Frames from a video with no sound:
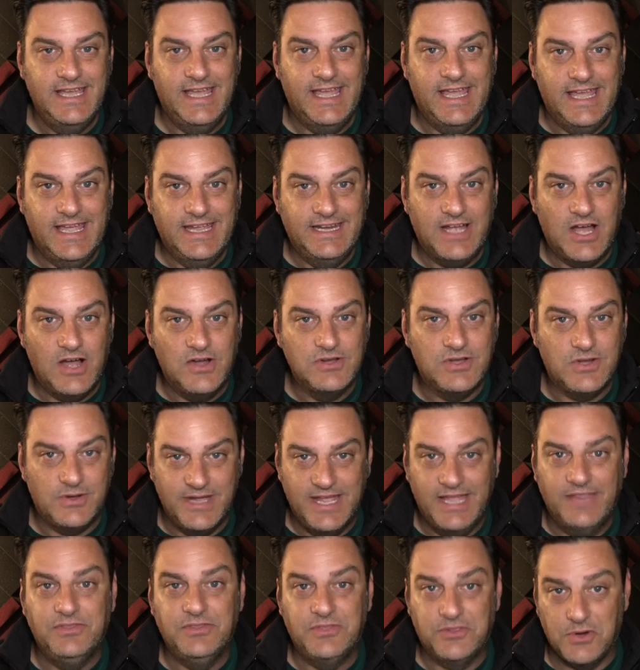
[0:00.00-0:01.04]
and I'll go
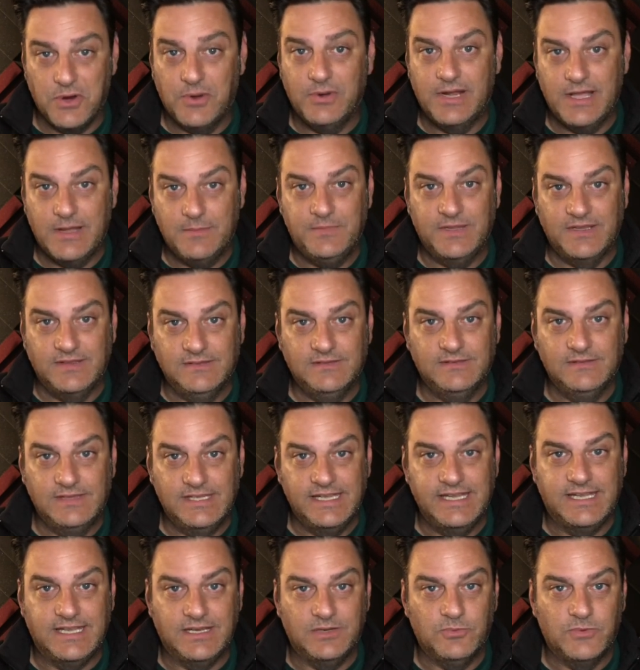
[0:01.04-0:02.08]
ahead and throw it up and
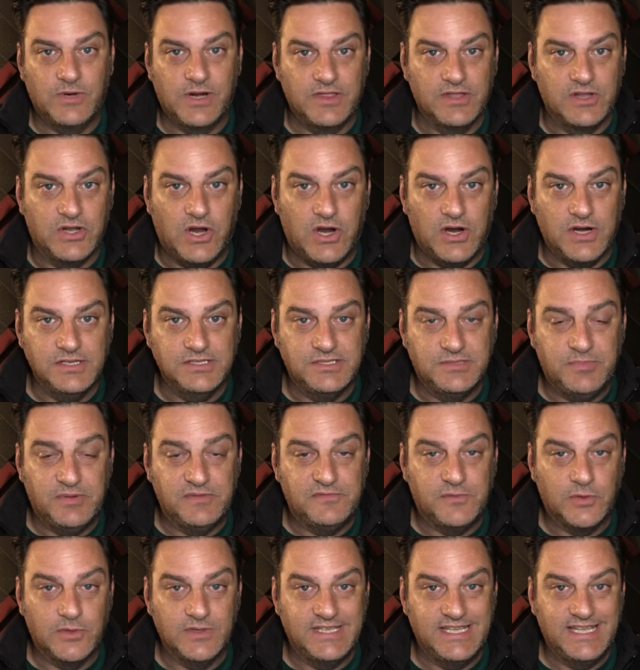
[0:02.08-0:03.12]
link it in one of the cards
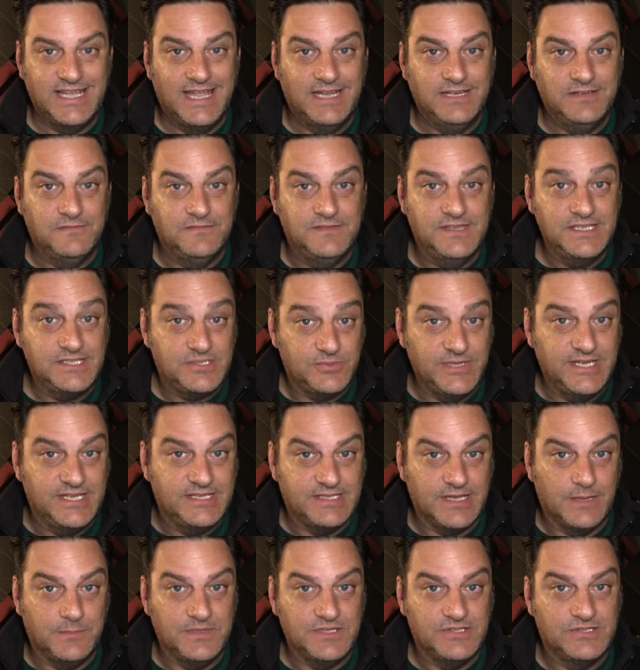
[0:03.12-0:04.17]
before the end of this
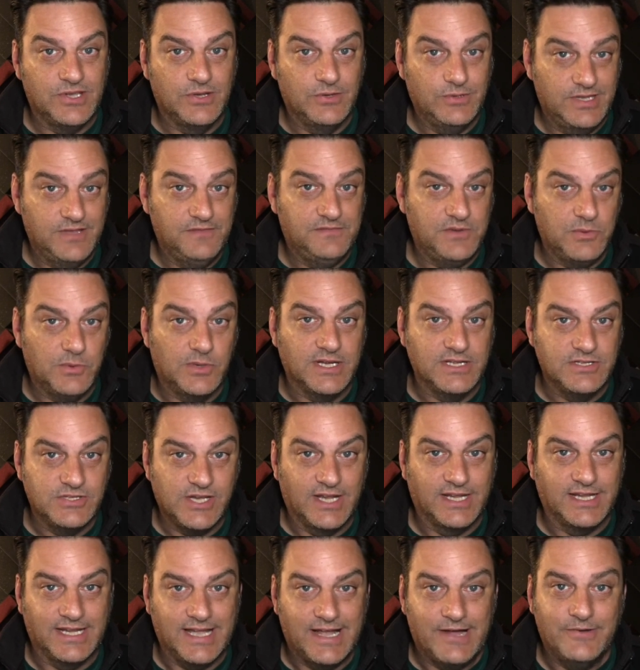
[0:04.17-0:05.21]
week's episode if you want to
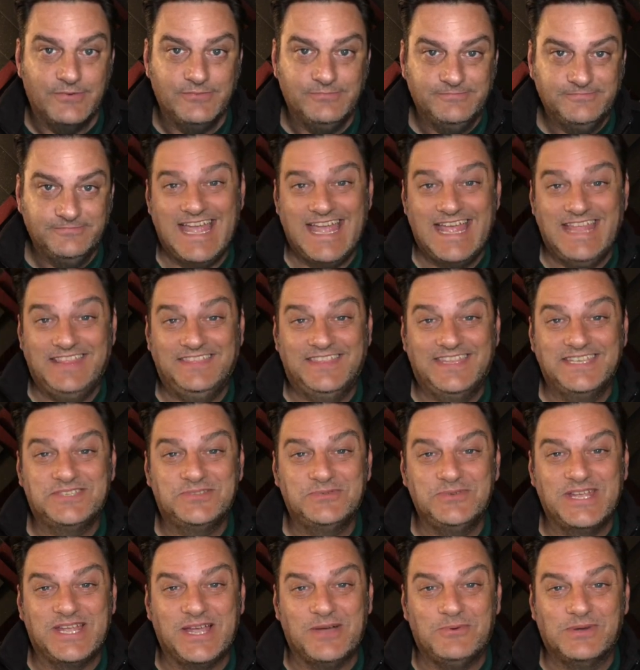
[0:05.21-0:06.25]
check it out. And
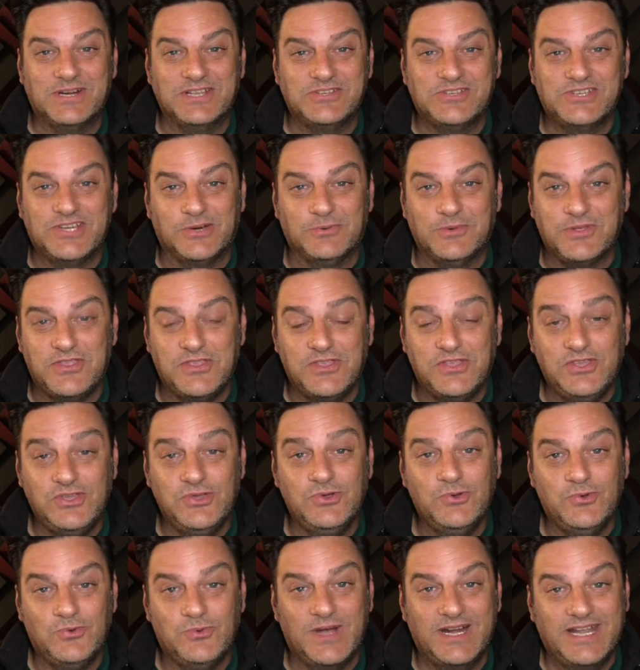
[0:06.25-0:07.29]
this week I want to share with
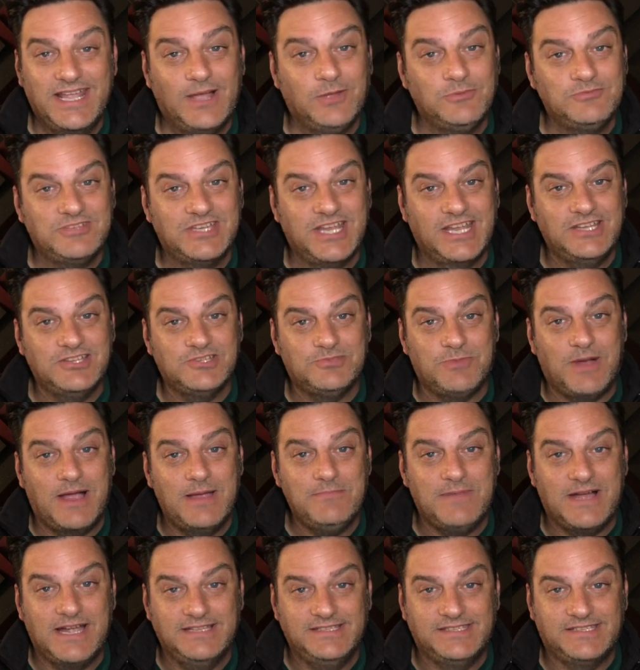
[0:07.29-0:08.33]
you what helped change my
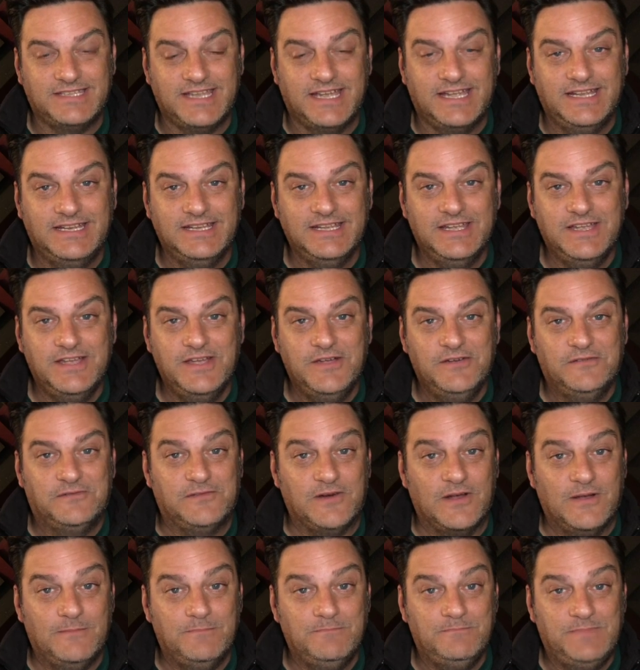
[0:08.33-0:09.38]
mindset
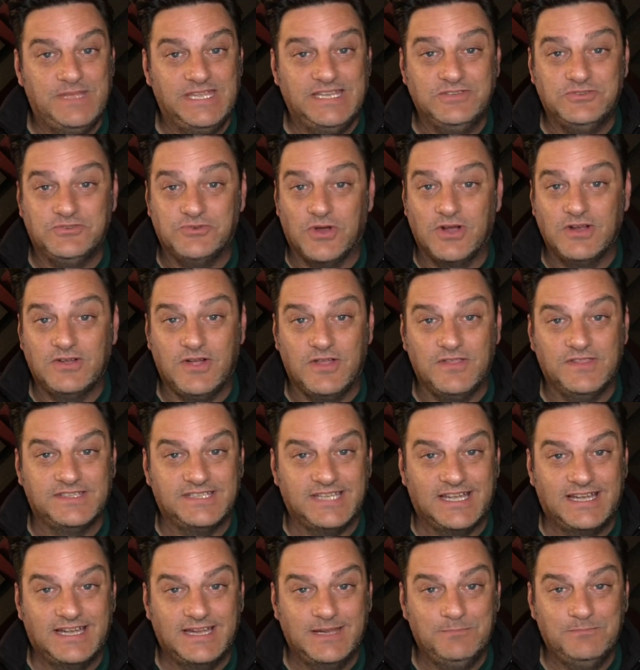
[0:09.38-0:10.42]
from being drunk all the
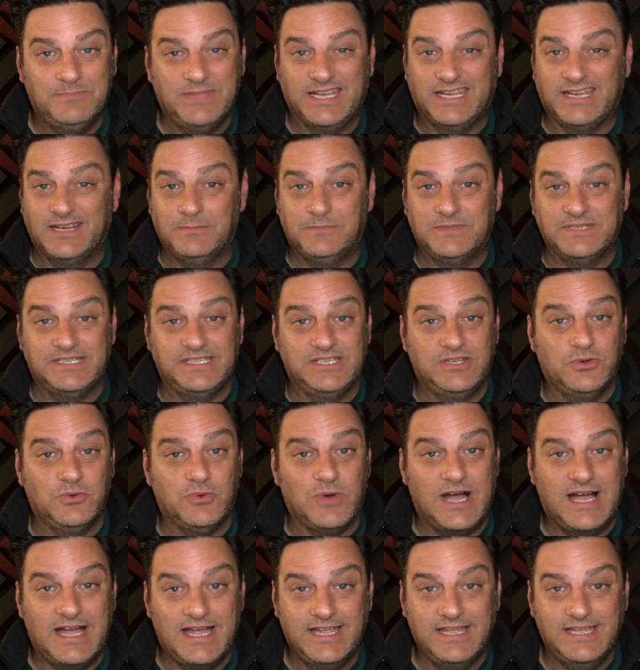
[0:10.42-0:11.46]
time, picking up a
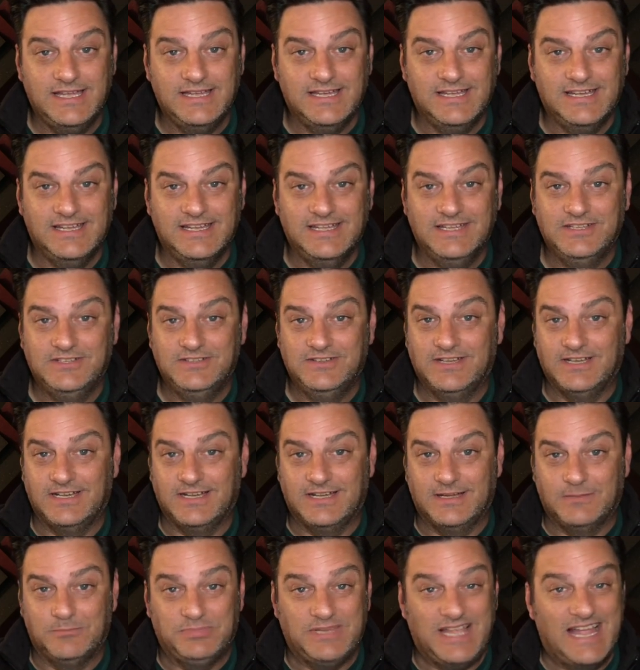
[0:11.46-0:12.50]
DUI,
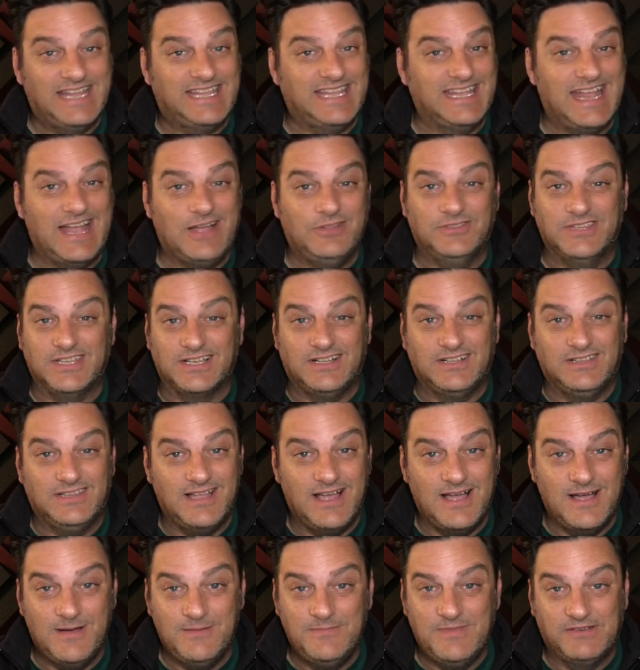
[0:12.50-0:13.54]
blacking out in the
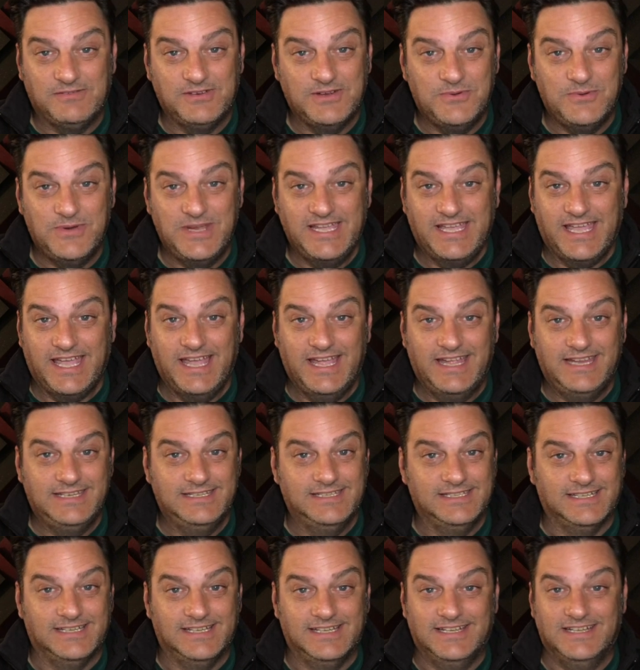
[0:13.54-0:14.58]
club every
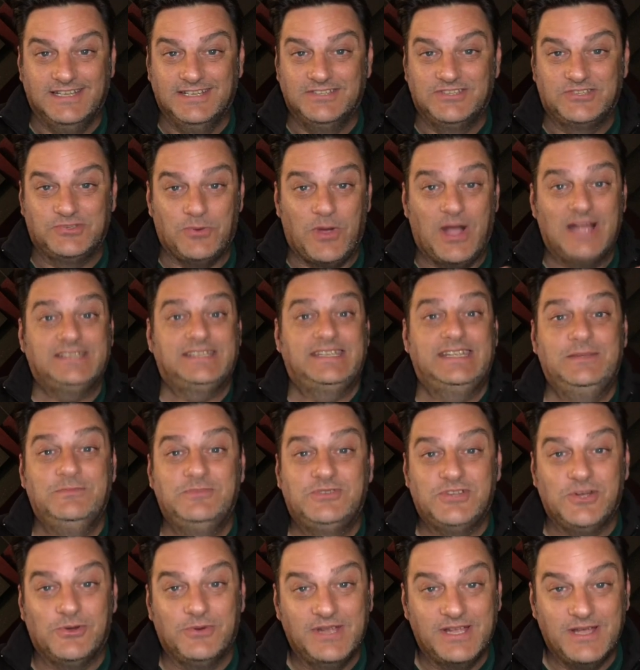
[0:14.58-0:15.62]
weekend, SWAT team
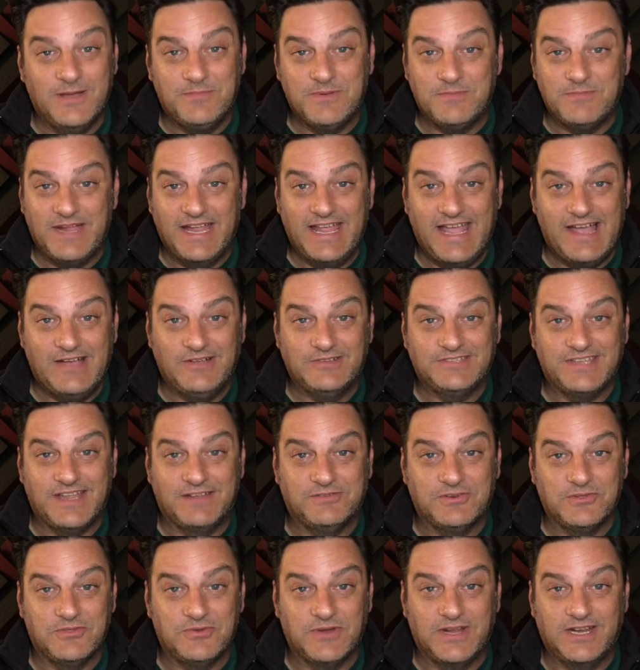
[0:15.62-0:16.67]
showing up at my house
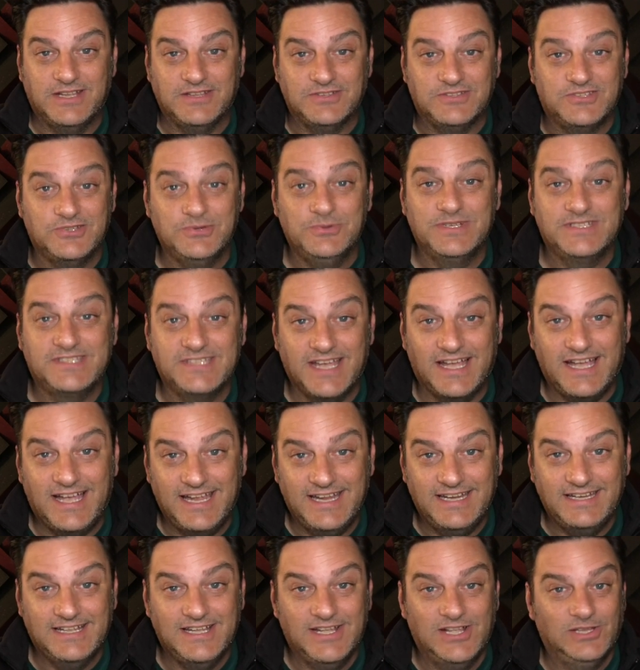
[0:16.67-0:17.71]
after threatening
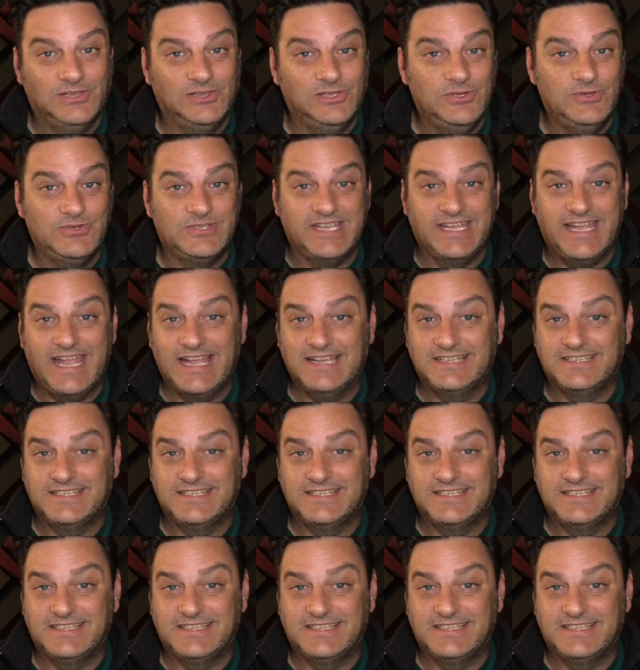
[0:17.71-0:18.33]
suicide, losing